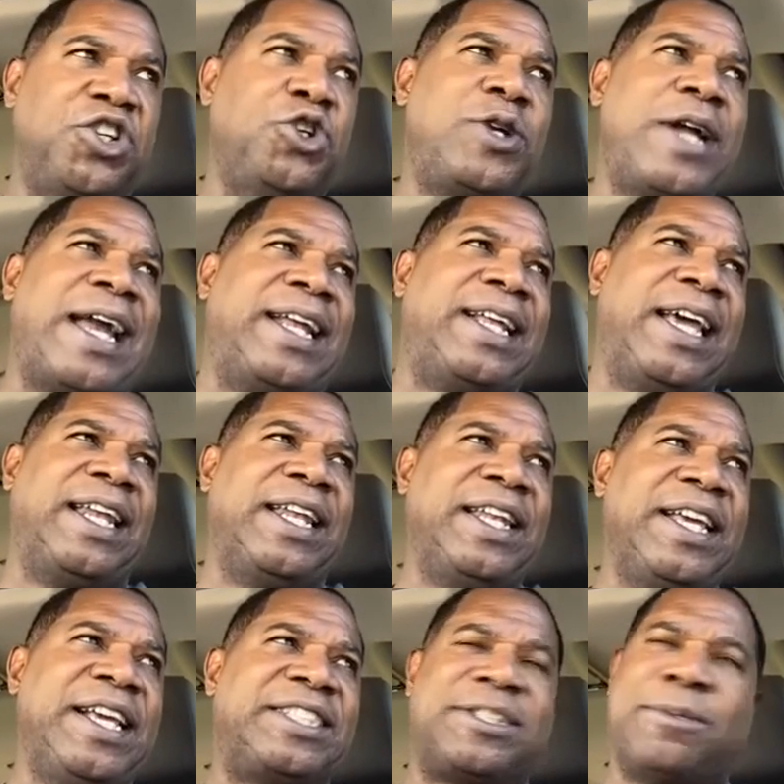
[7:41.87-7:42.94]
You got to at
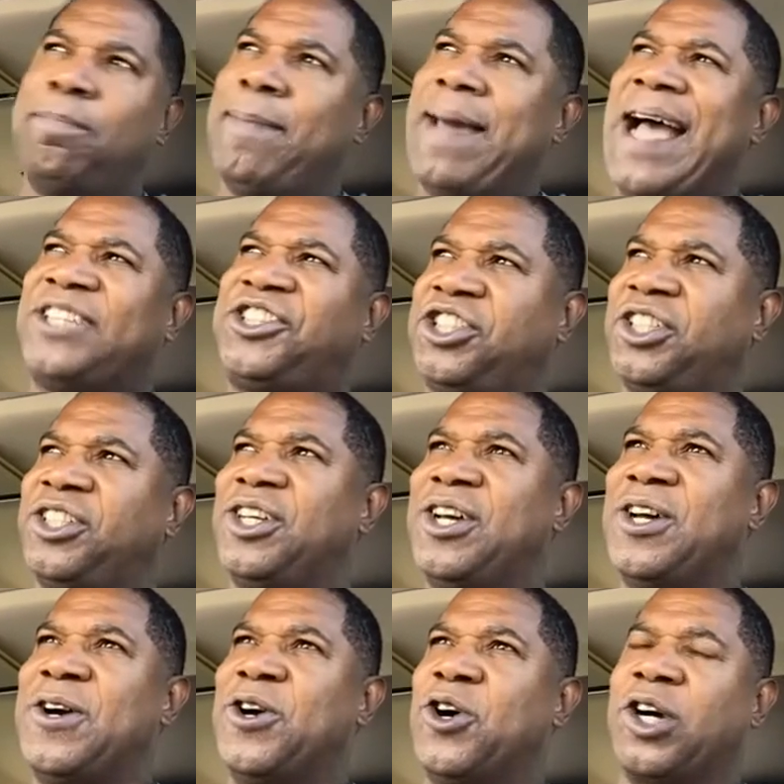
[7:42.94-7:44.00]
least match it
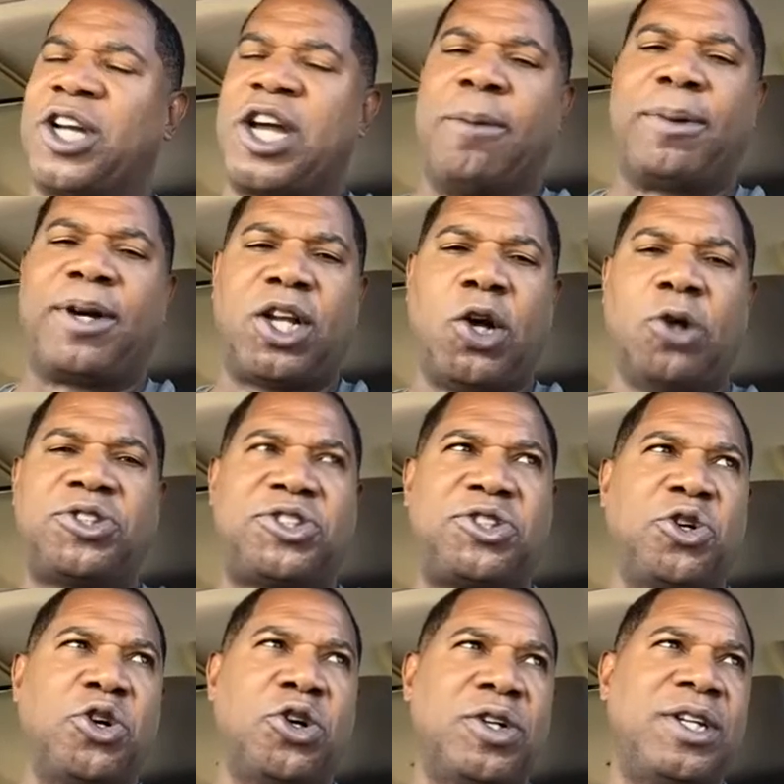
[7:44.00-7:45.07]
or come close
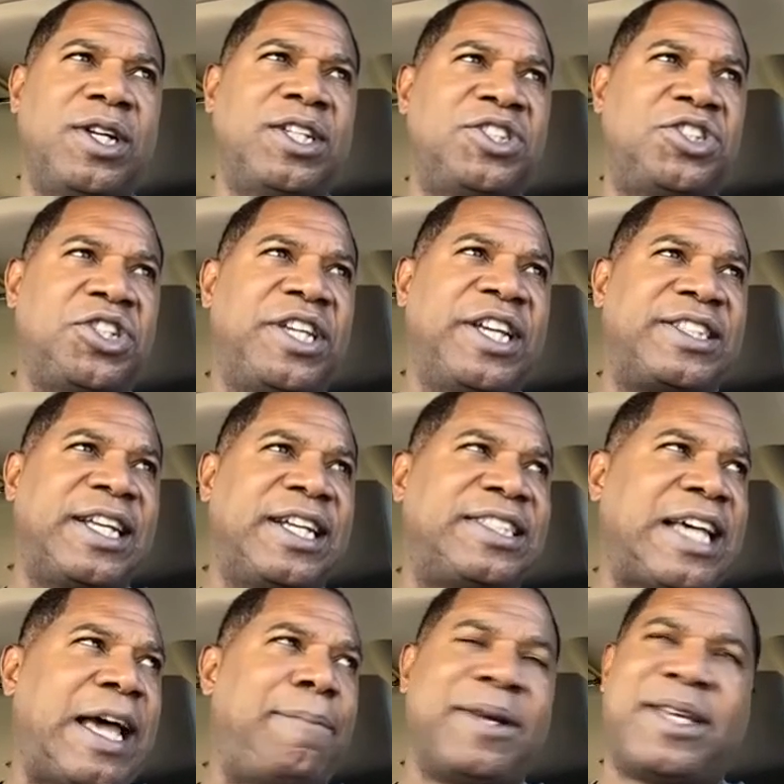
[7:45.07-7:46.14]
to it to get that
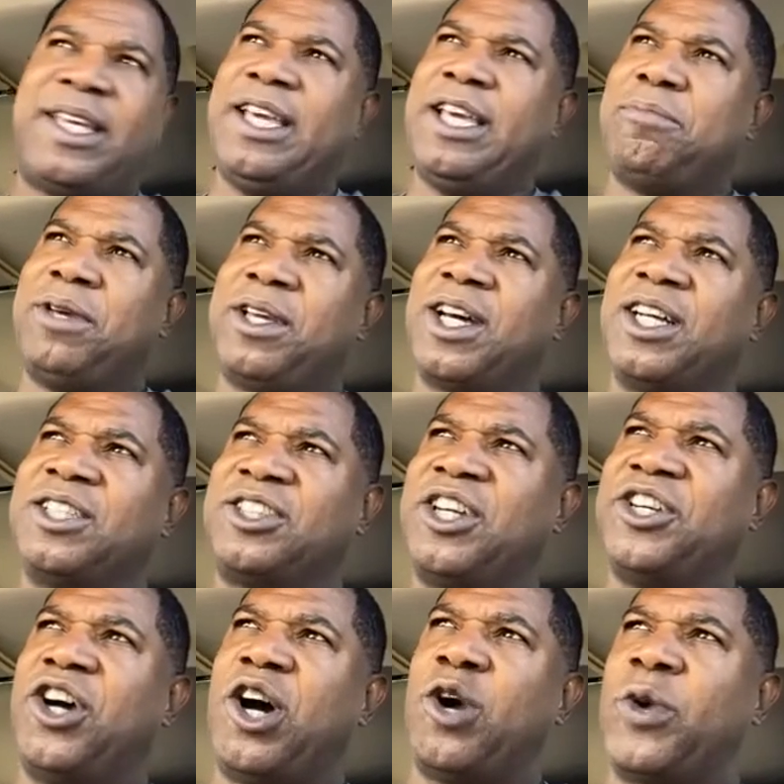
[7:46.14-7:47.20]
type of kid, because
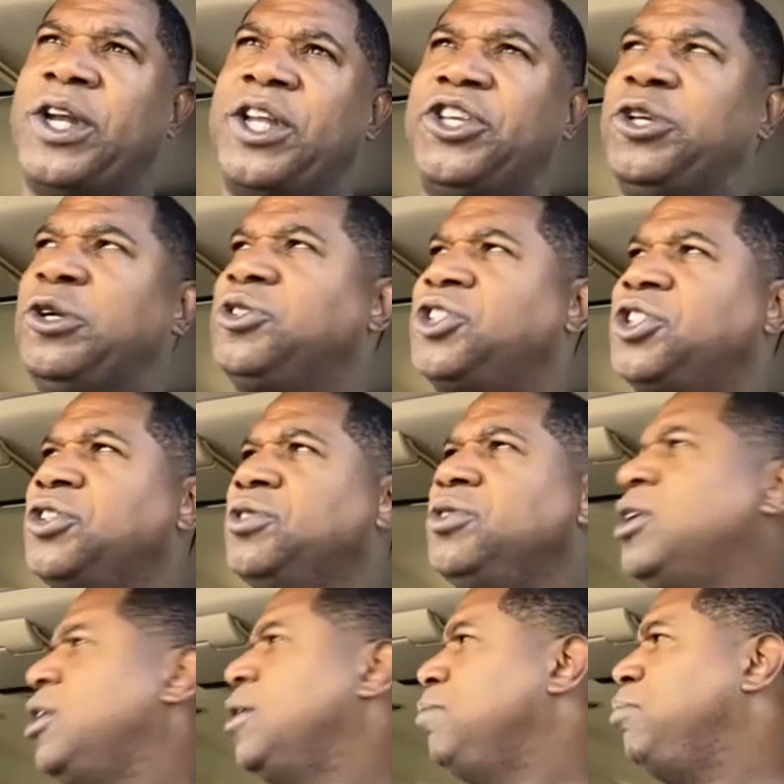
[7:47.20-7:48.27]
they're already used to
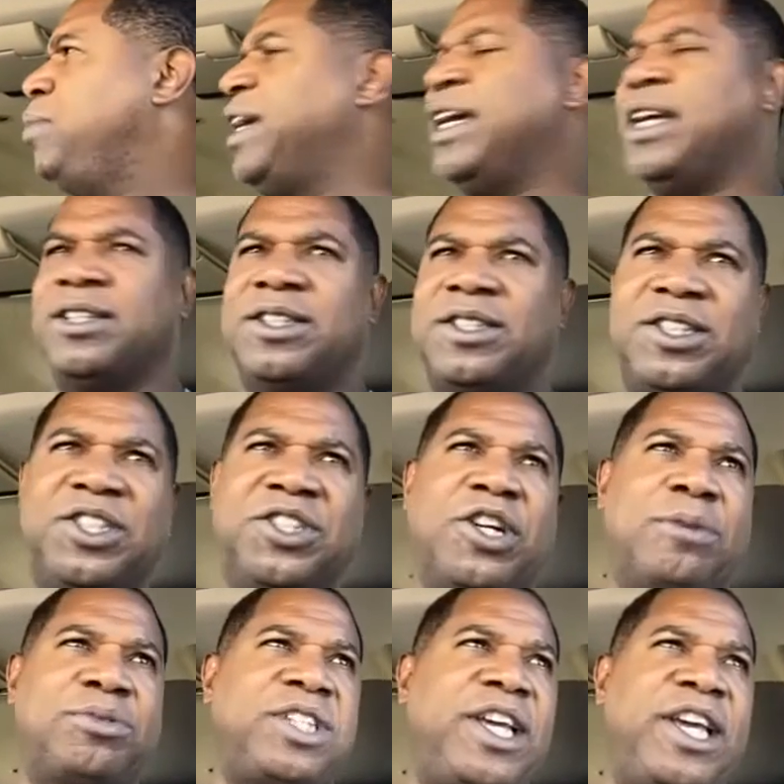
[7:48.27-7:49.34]
being, you know
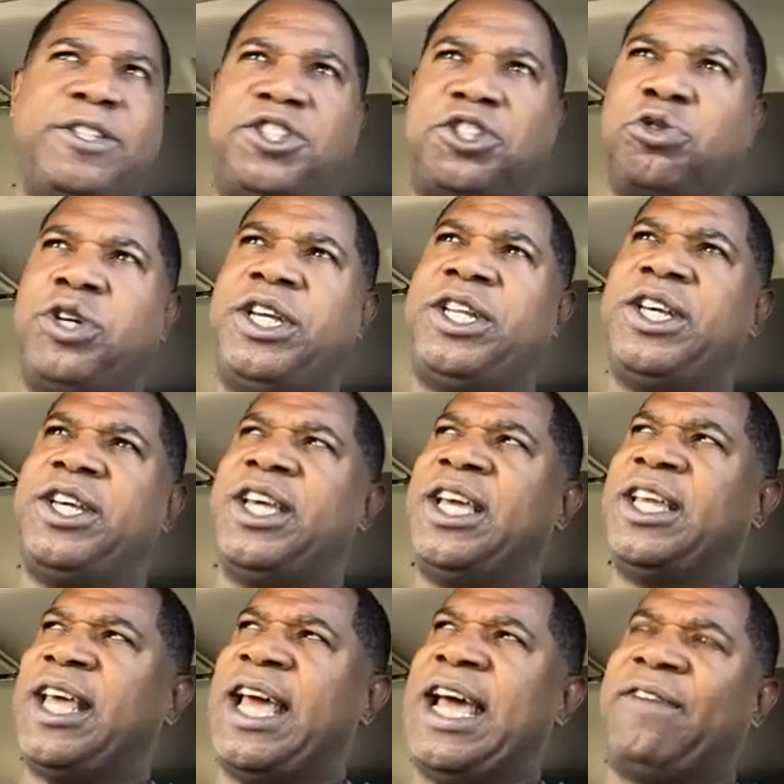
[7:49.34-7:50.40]
what I'm saying, treated
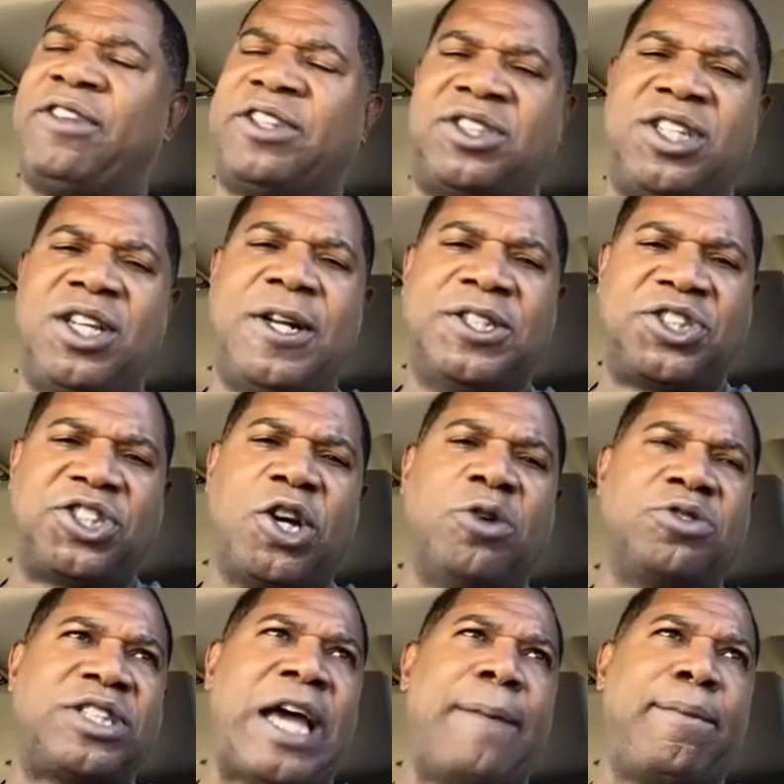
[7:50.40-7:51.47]
and have the
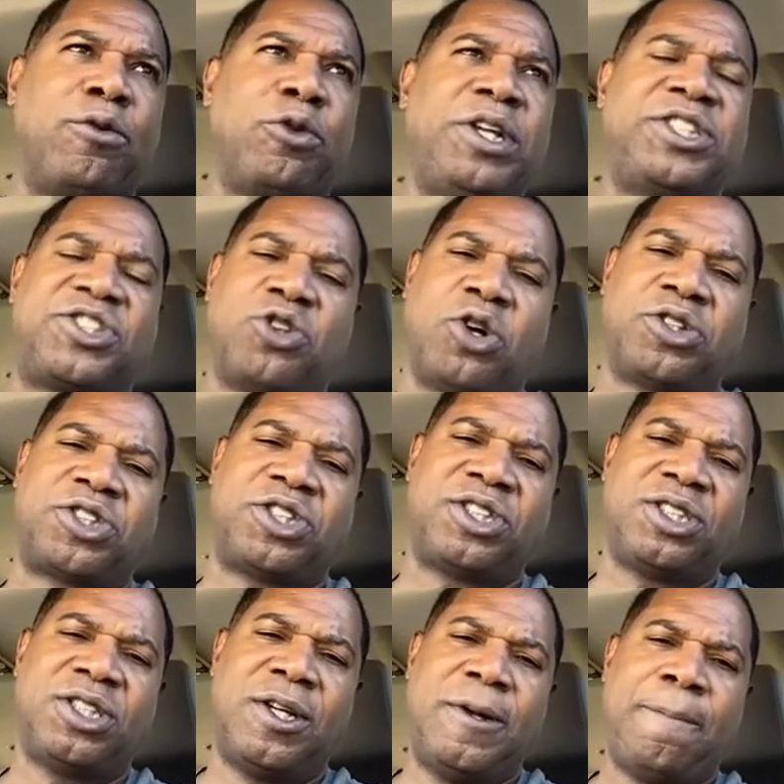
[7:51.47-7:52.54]
certain type of
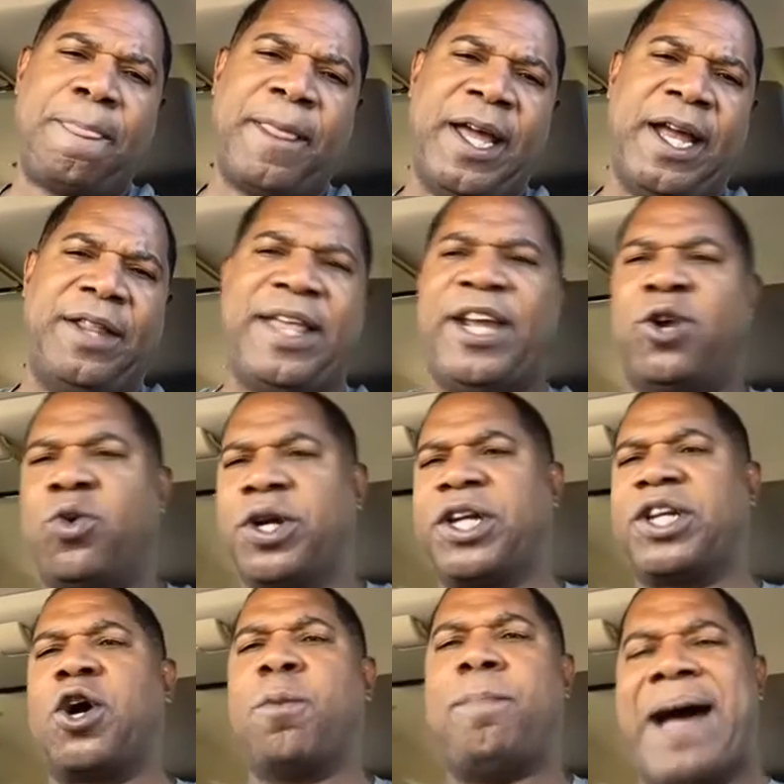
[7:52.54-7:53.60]
resources, and they don't want to
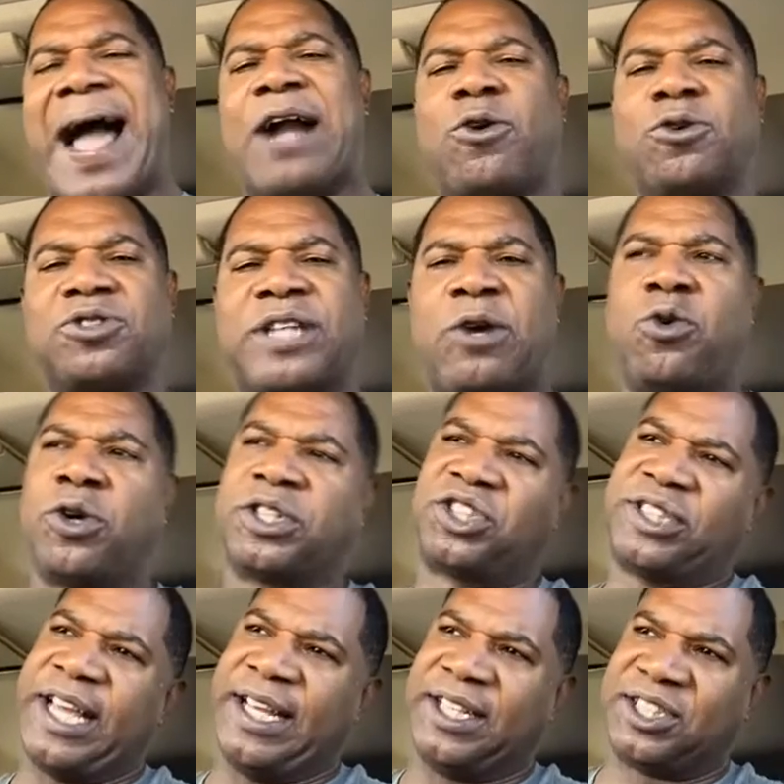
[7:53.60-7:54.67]
go backwards. They want to
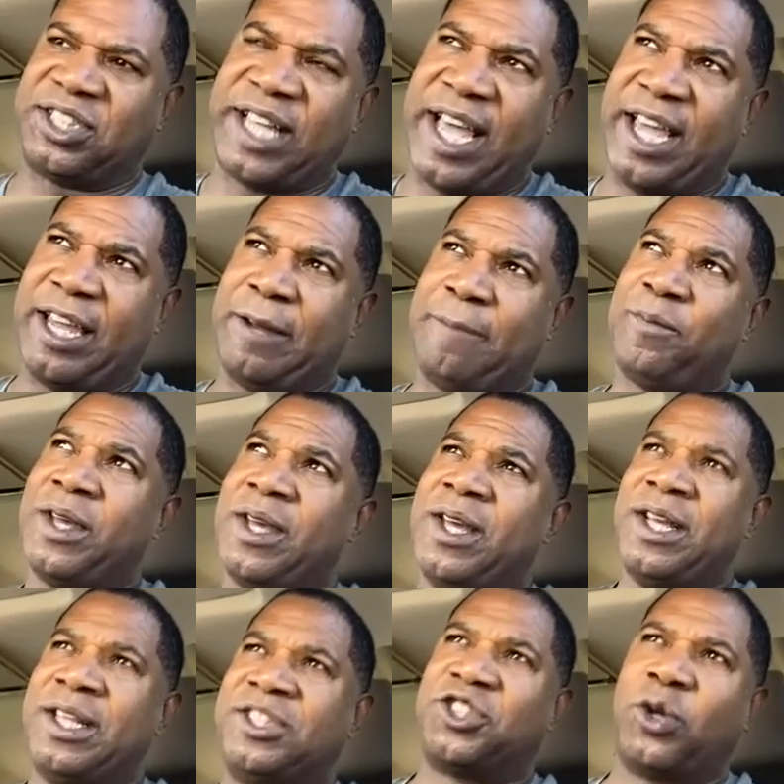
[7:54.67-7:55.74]
stay the same
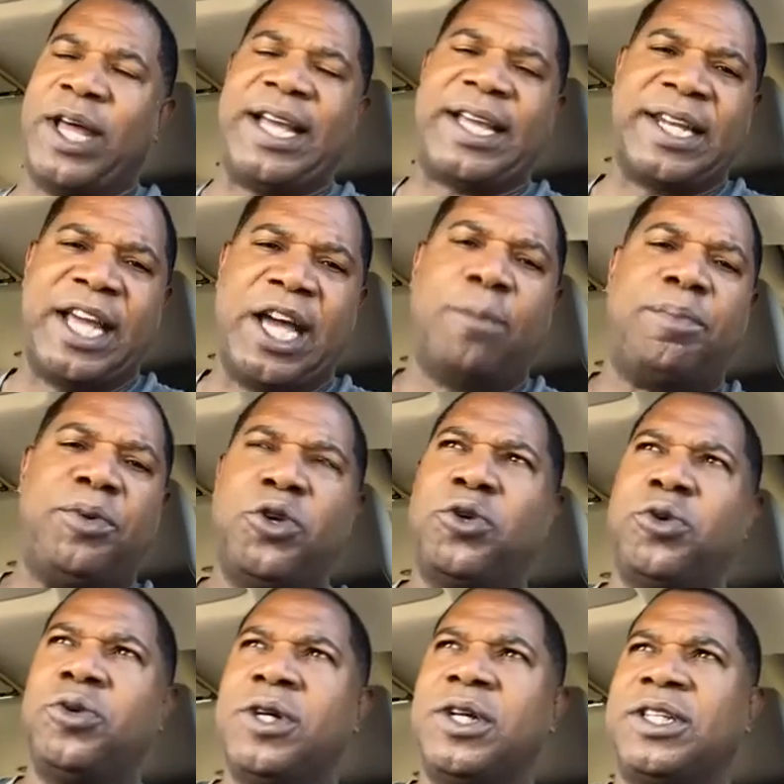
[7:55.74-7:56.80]
so they can help
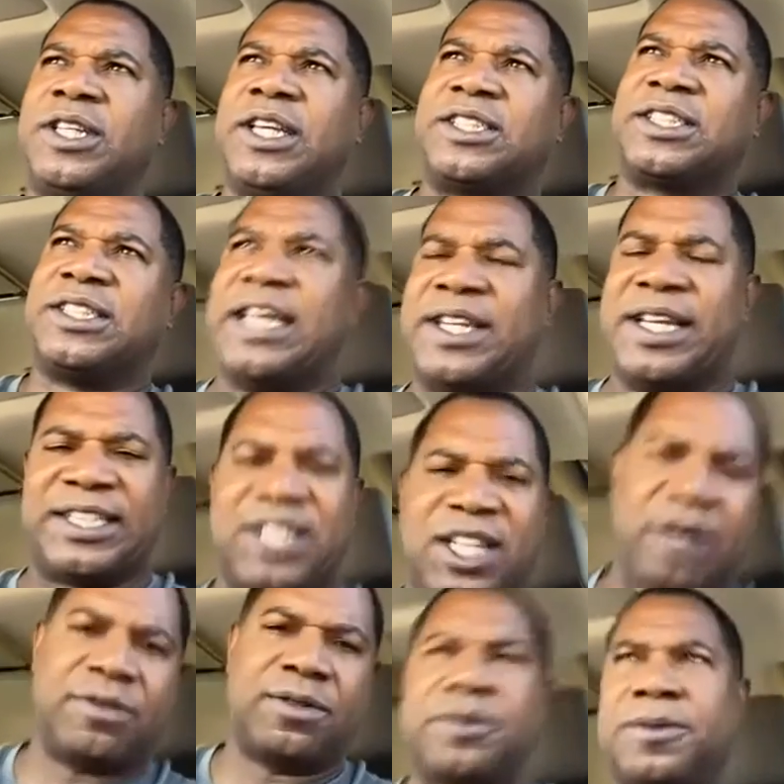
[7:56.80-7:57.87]
you get to that next
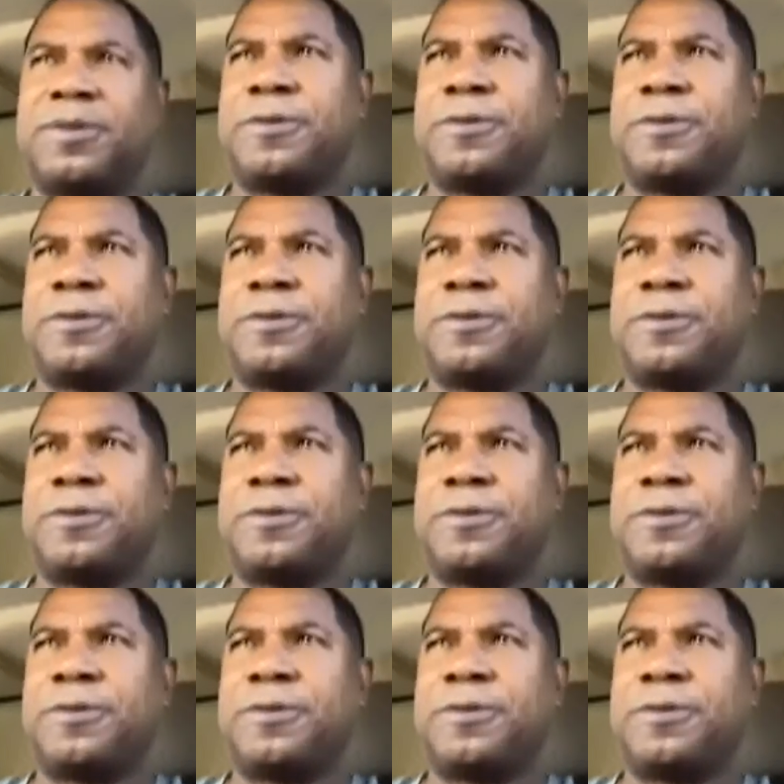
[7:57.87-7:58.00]
level.